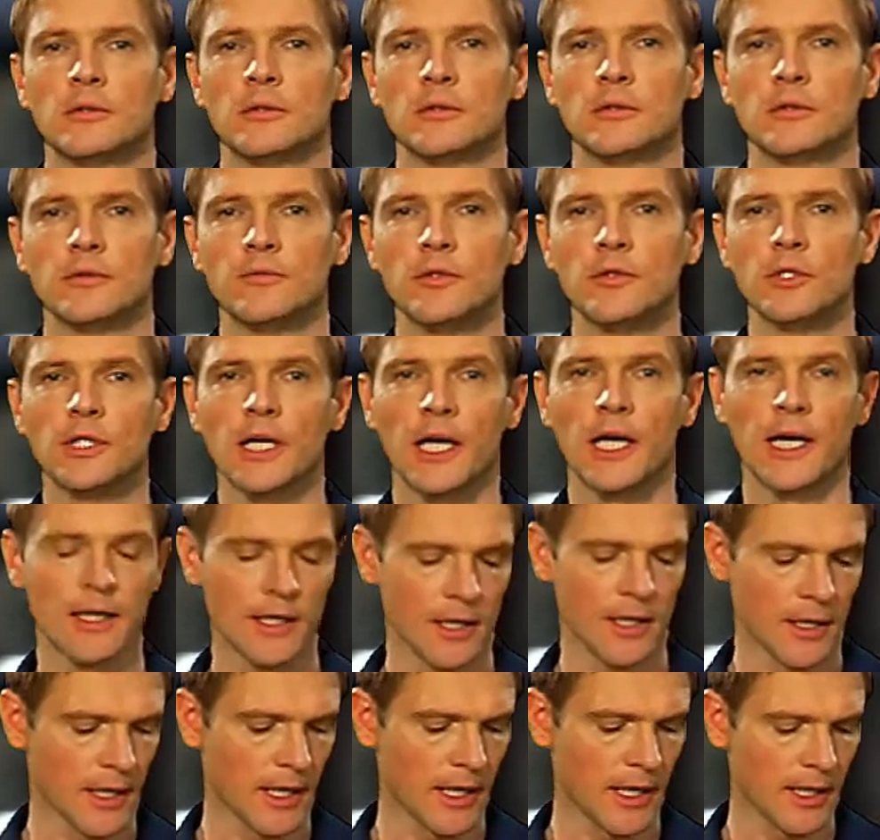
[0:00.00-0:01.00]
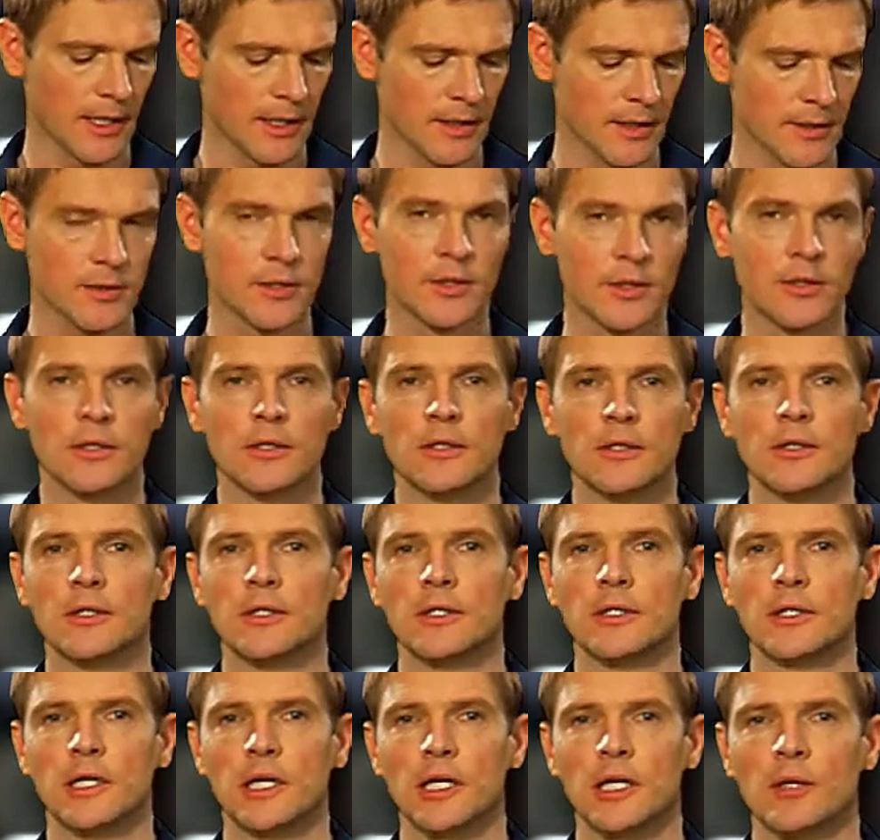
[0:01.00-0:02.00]
Input 1 is
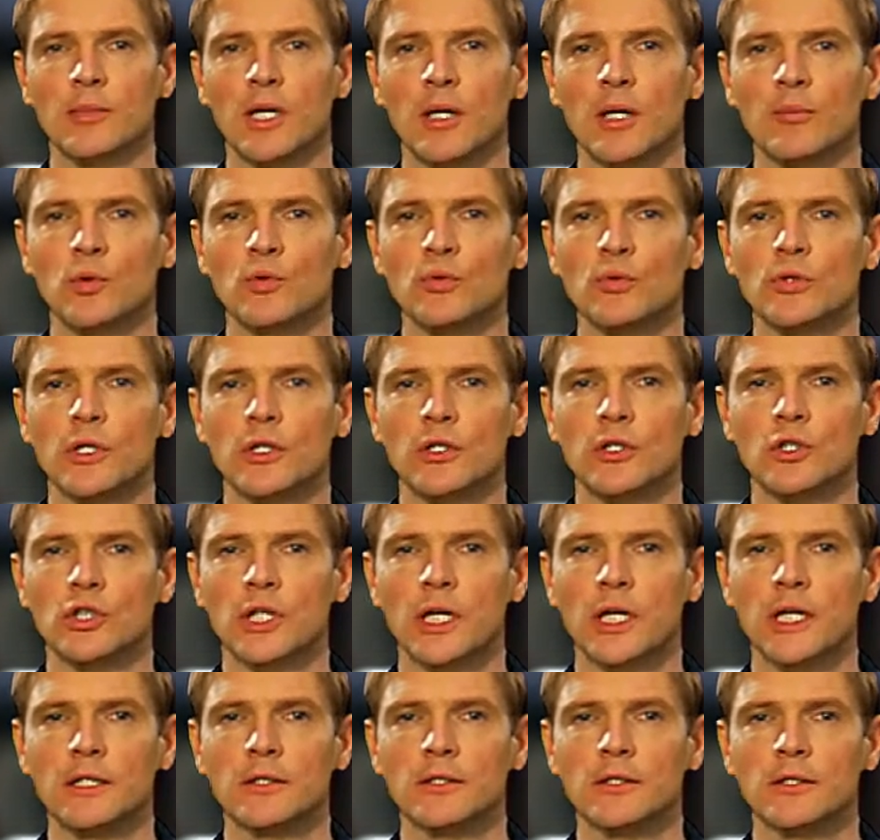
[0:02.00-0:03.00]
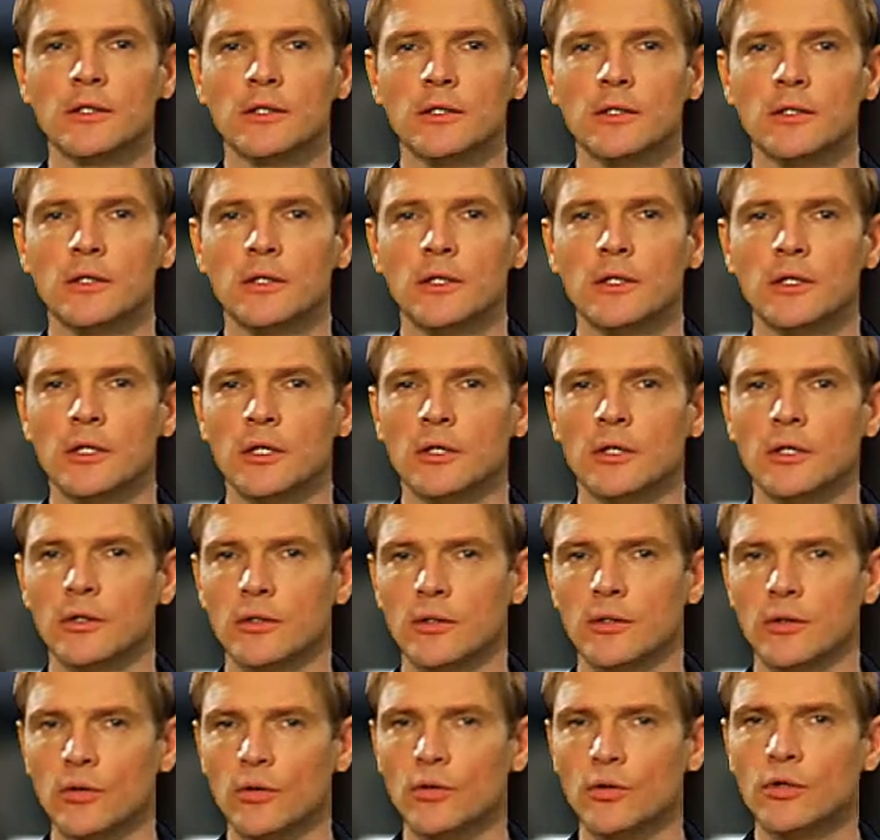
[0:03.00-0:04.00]
connected to my router, and my
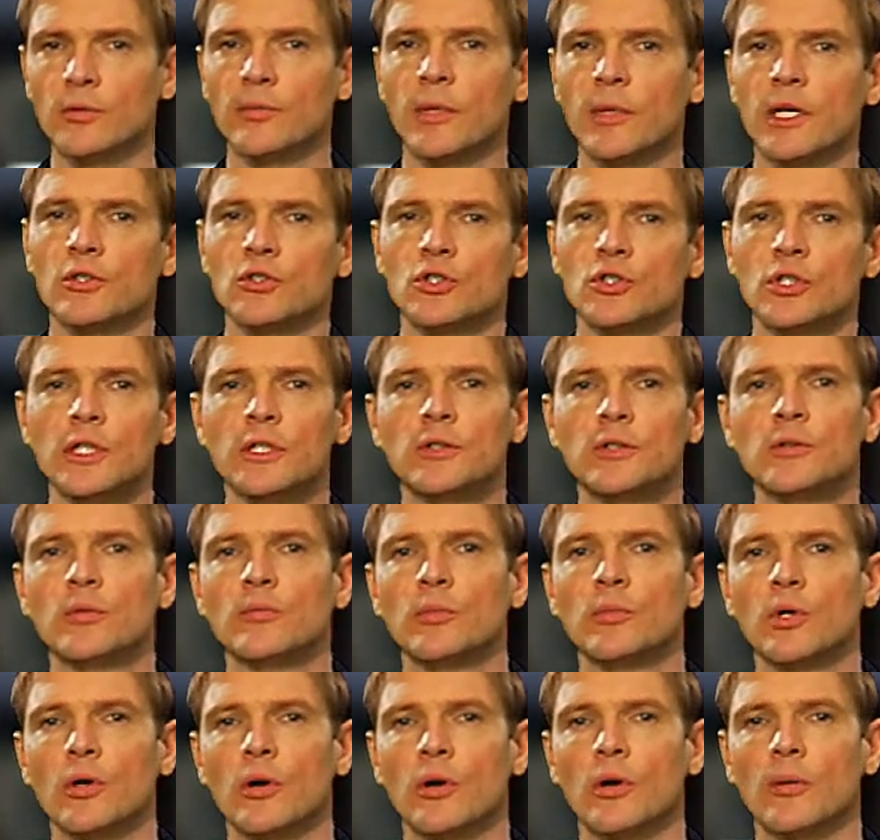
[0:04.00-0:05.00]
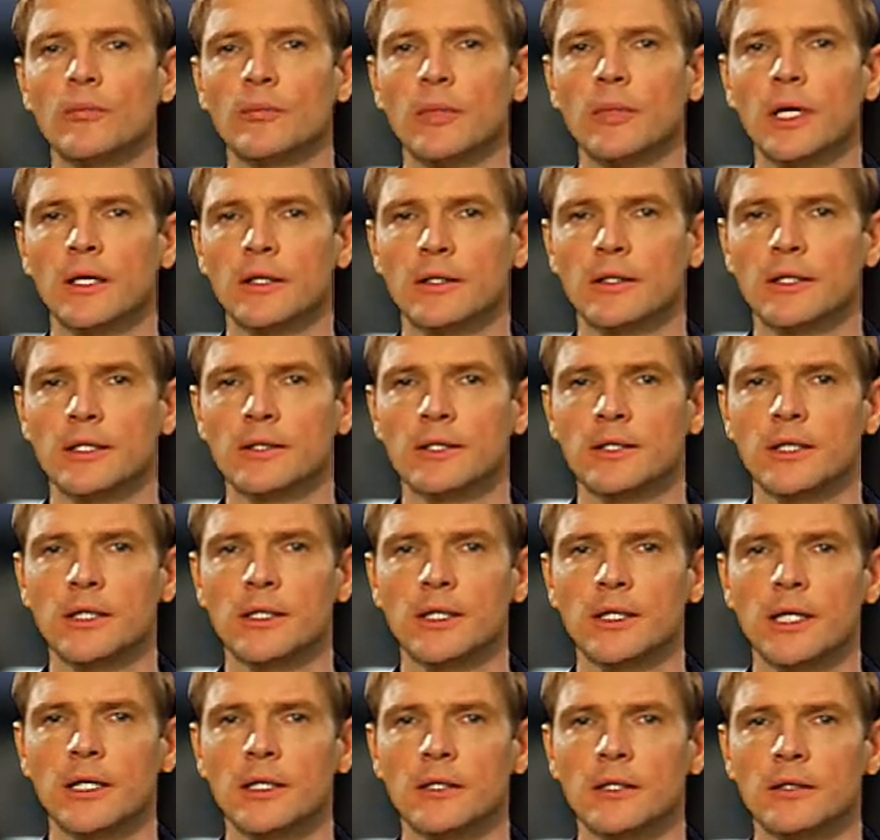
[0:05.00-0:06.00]
locking devices receive the signal to
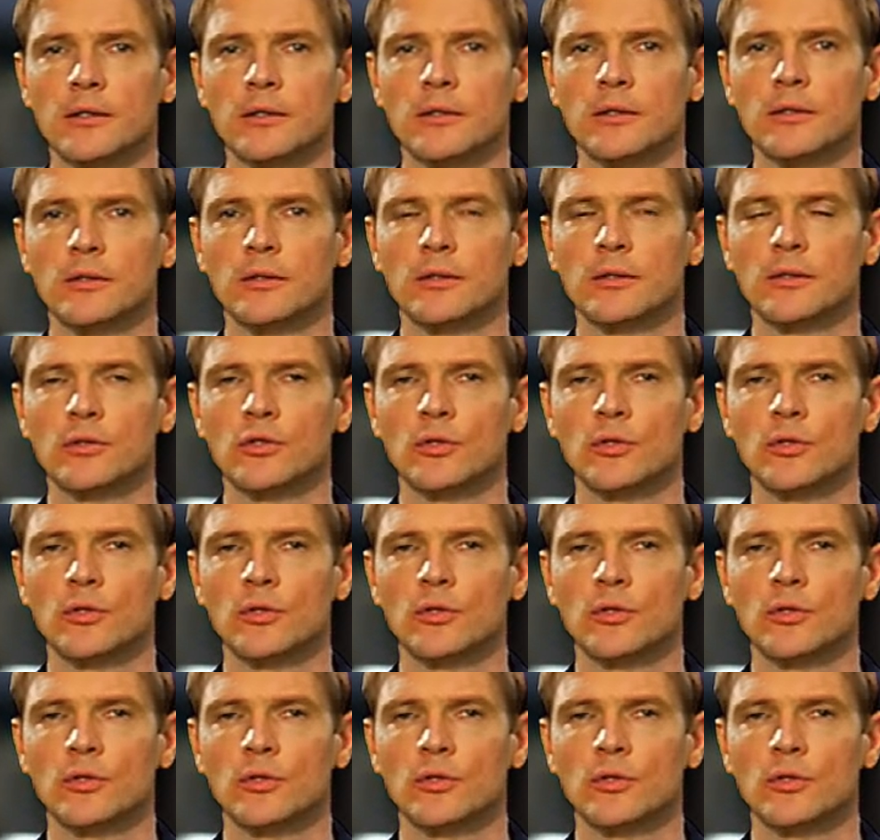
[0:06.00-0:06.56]
engage.